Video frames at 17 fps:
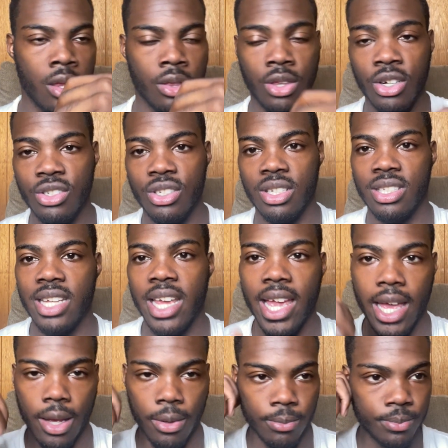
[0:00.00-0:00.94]
There's a
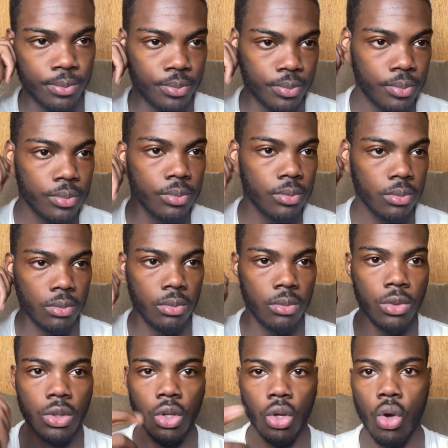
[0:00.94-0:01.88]
saying
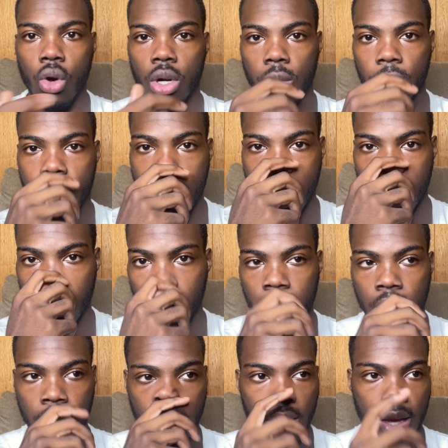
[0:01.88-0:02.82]
going around
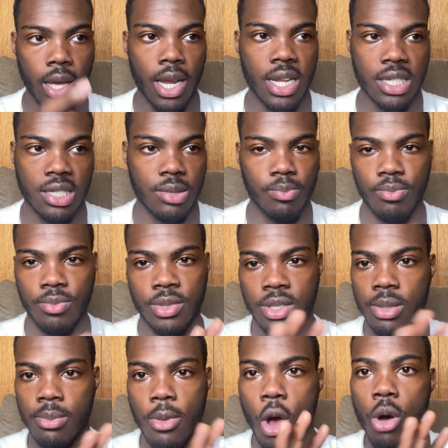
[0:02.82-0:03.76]
and it's some
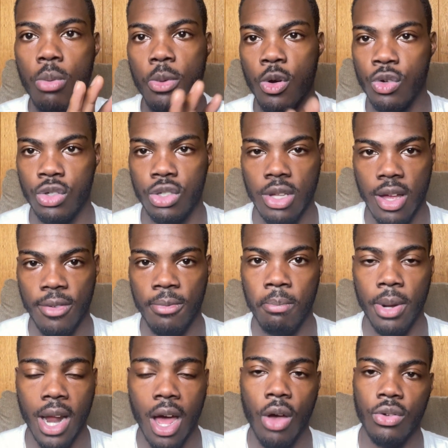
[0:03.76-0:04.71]
some homo stuff,
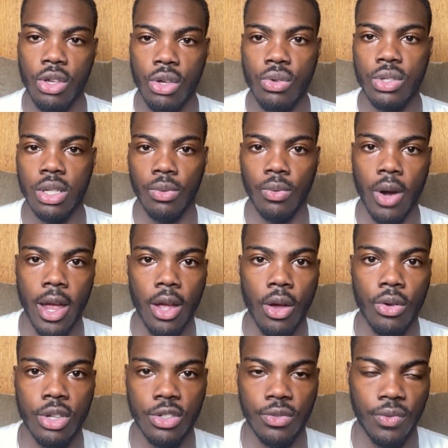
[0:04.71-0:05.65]
but I'll use it, right,
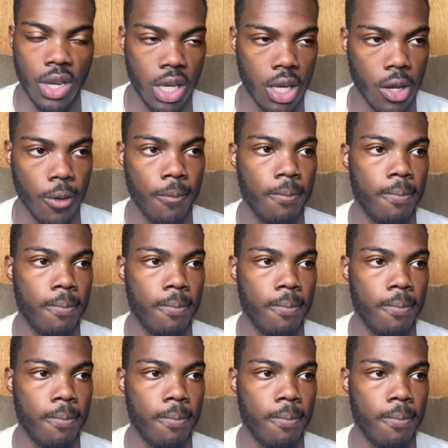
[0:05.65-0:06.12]
on this video.